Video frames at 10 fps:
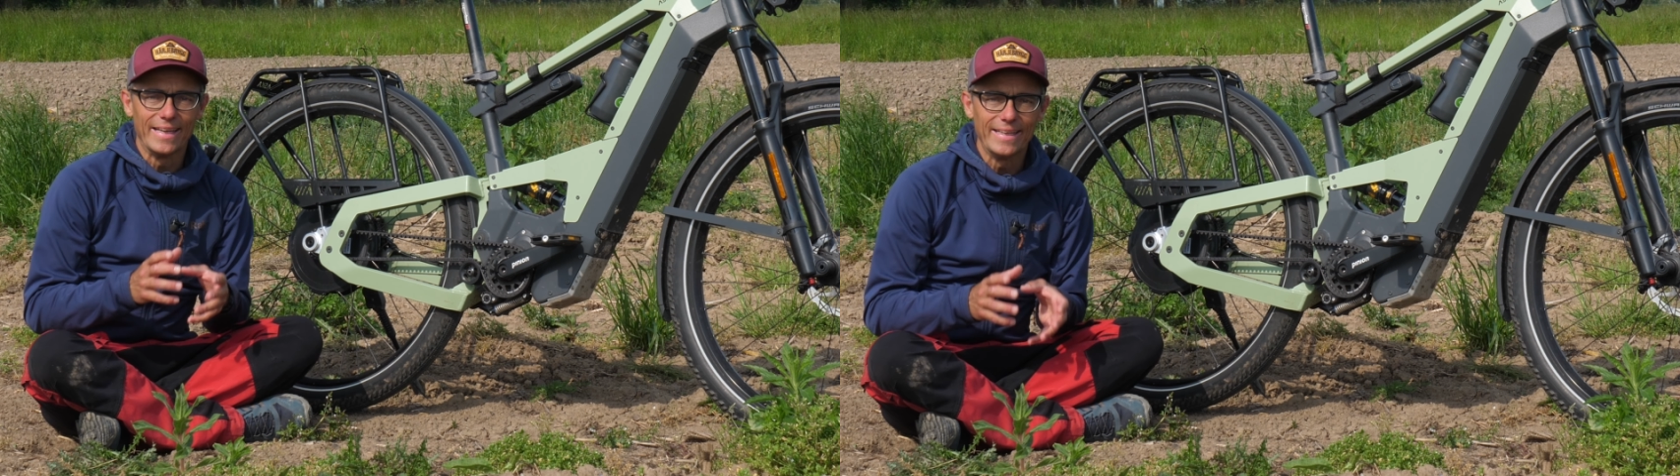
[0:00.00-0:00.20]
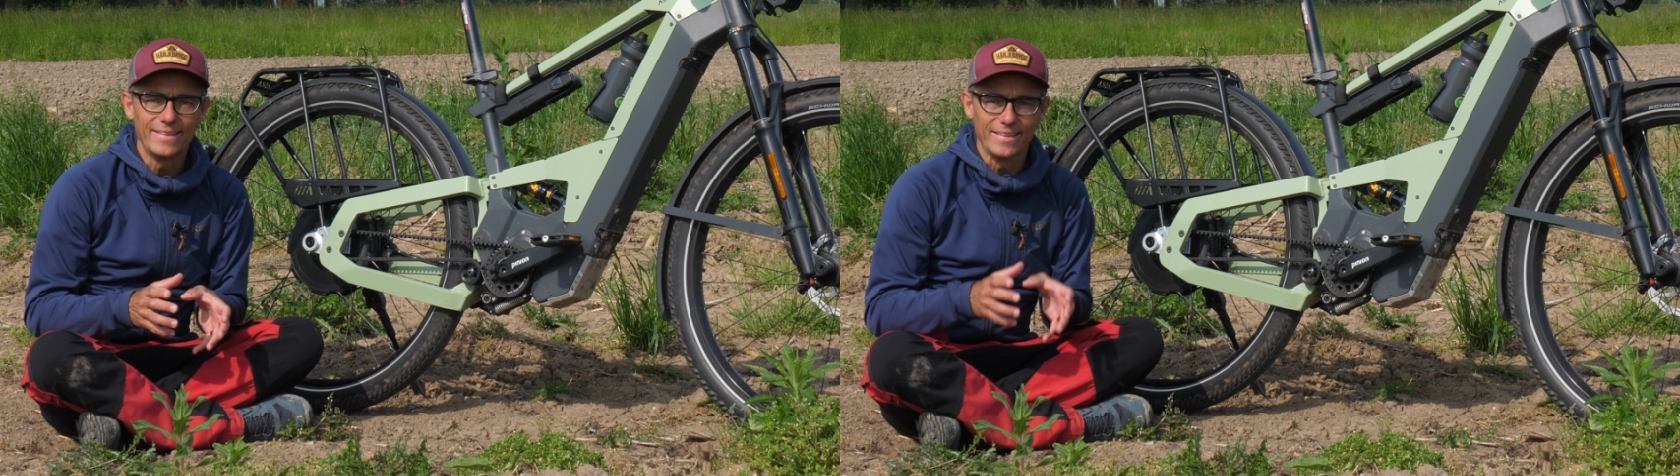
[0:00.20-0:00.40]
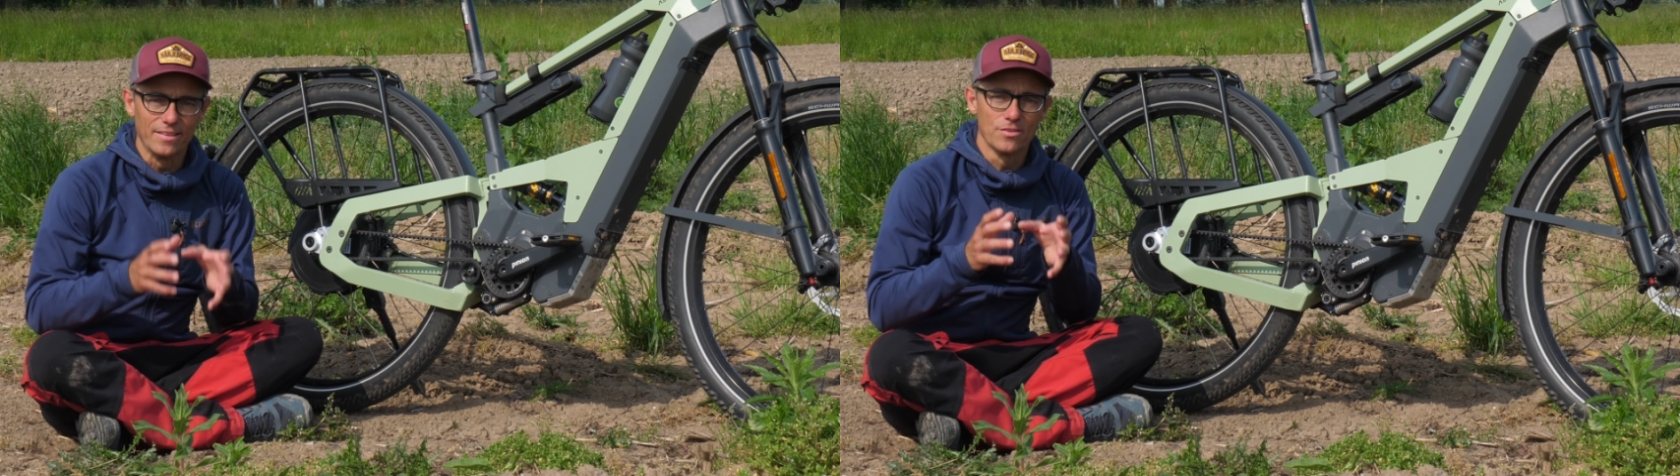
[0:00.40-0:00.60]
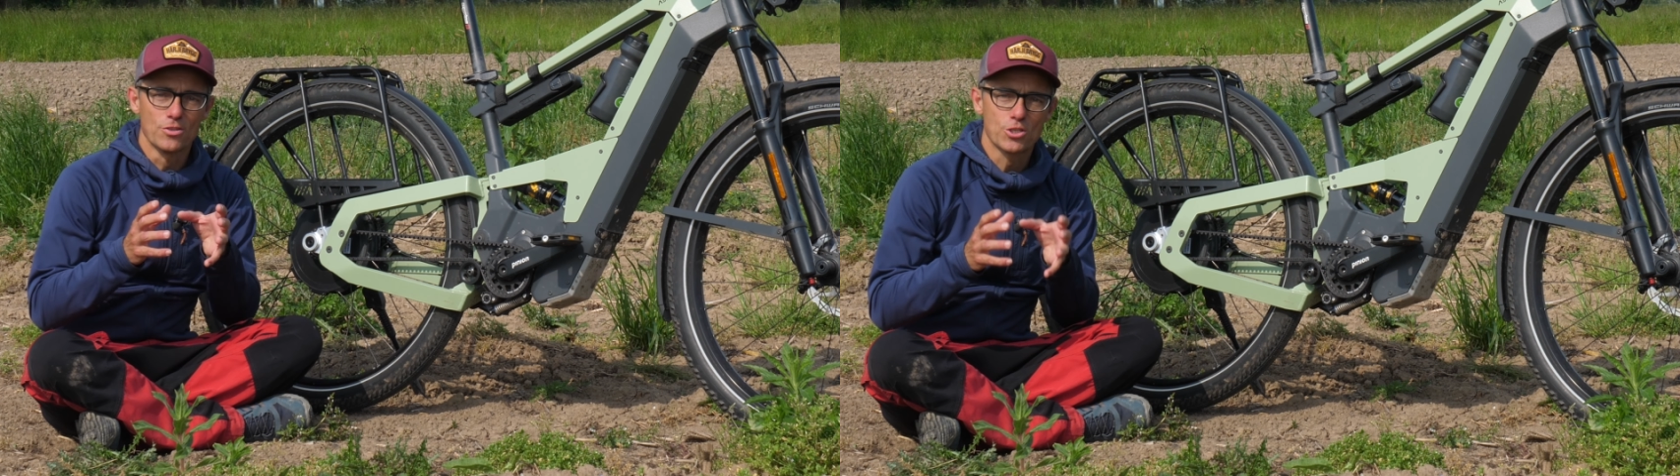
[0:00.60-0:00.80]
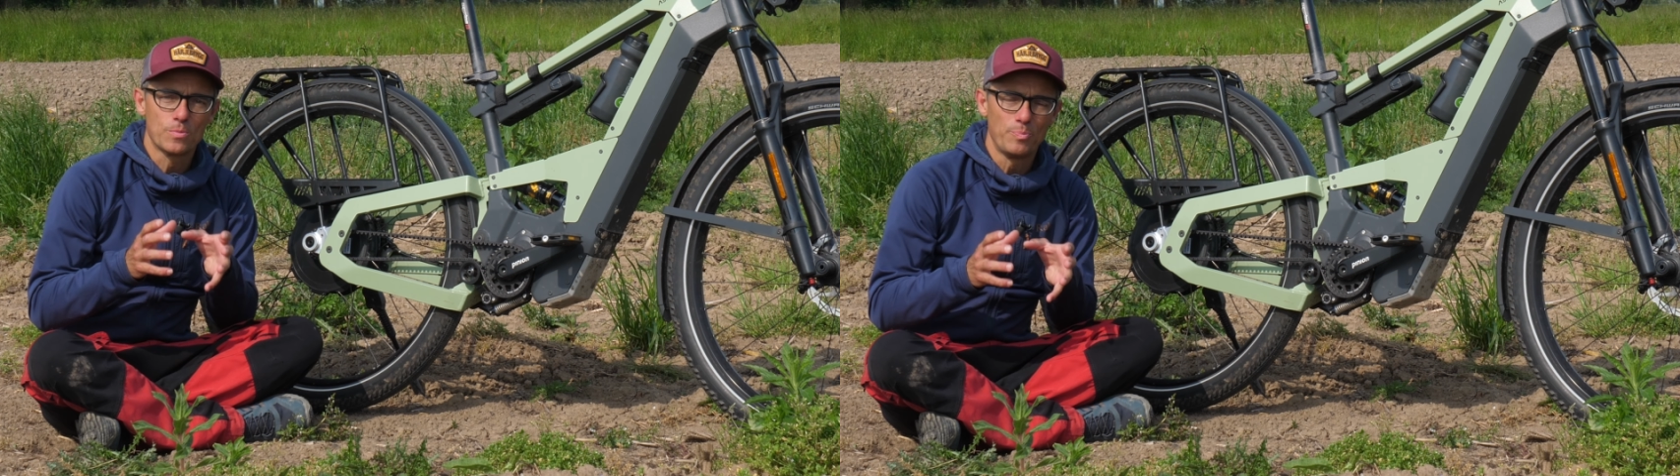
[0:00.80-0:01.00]
18
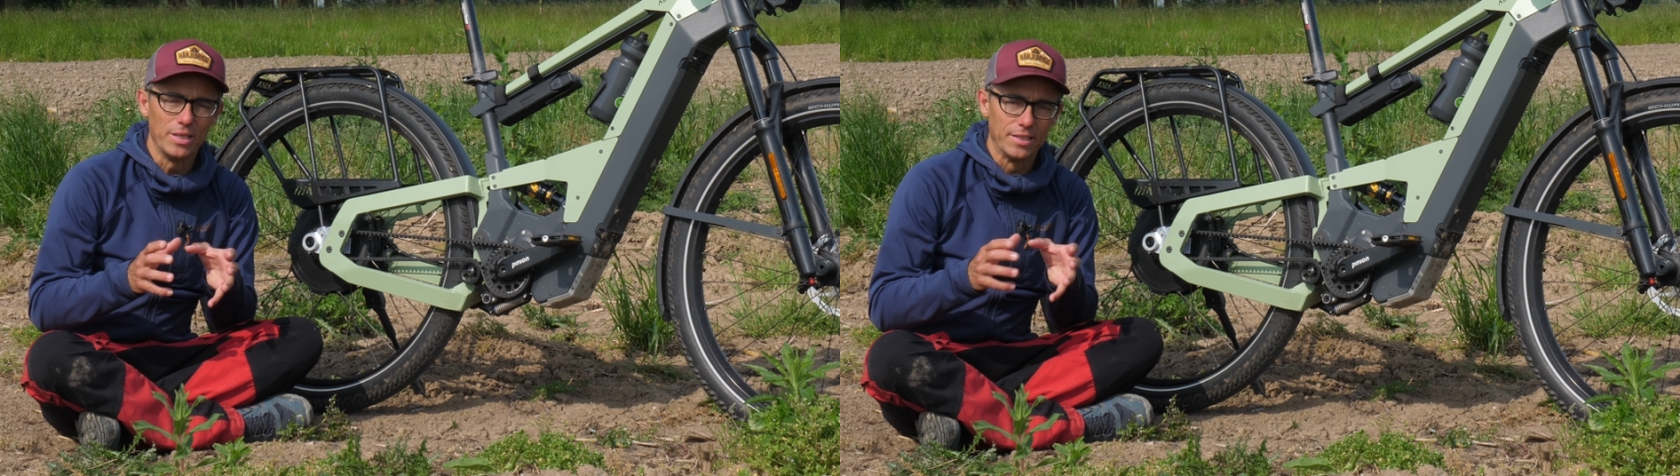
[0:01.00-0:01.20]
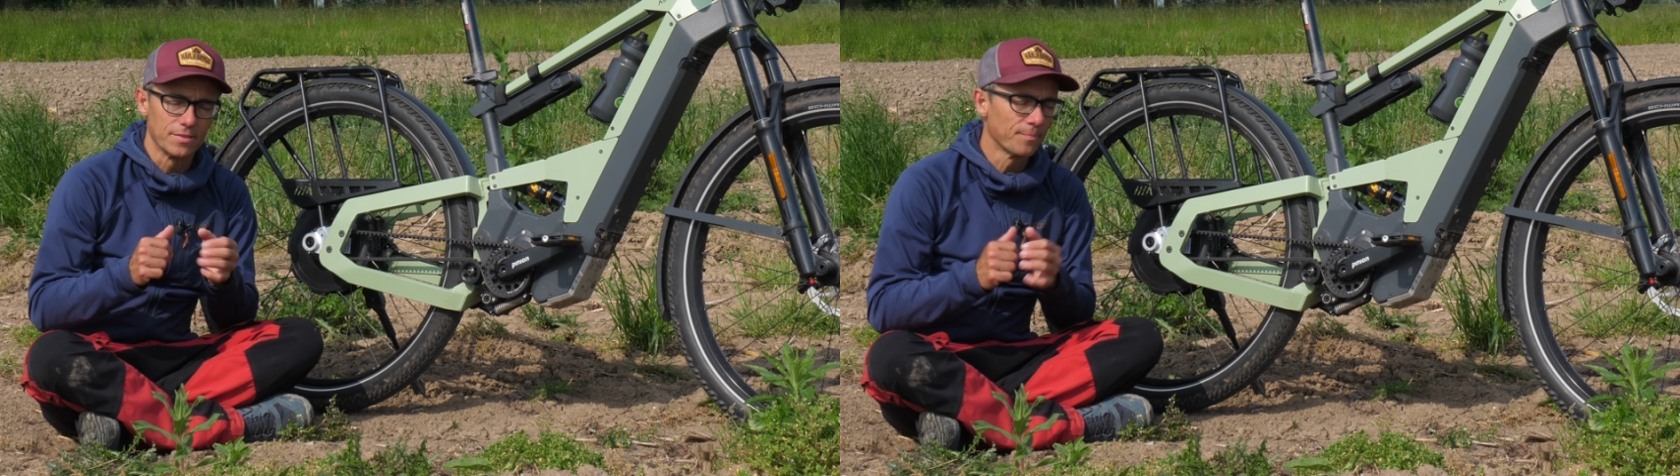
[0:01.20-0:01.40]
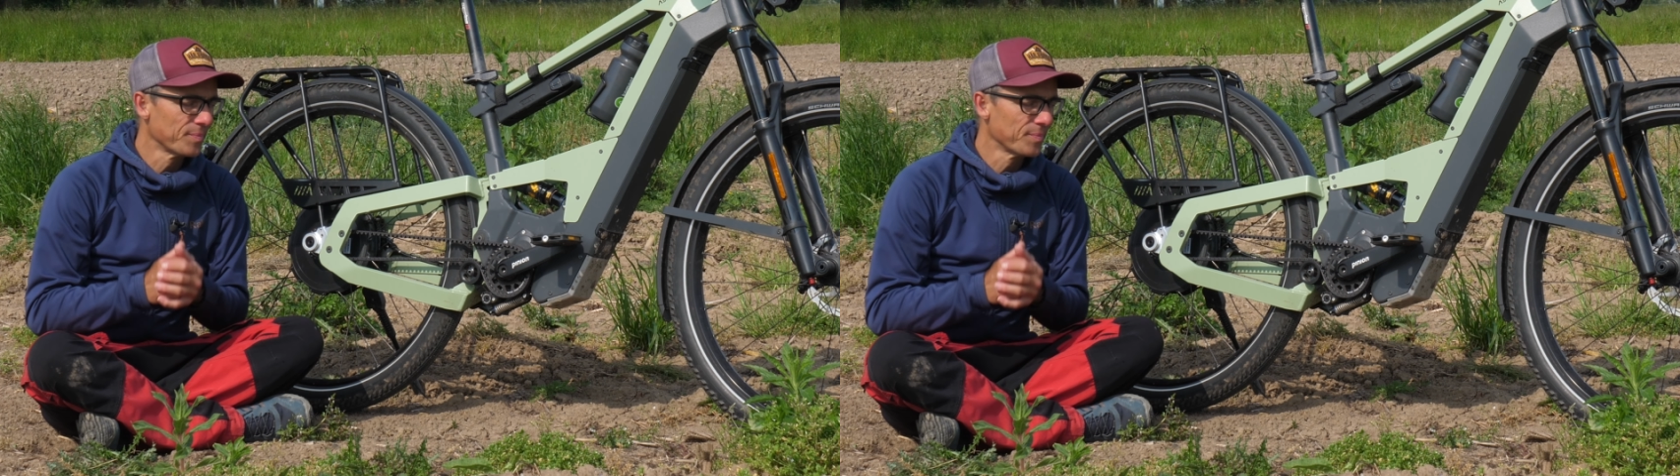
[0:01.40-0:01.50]
speed.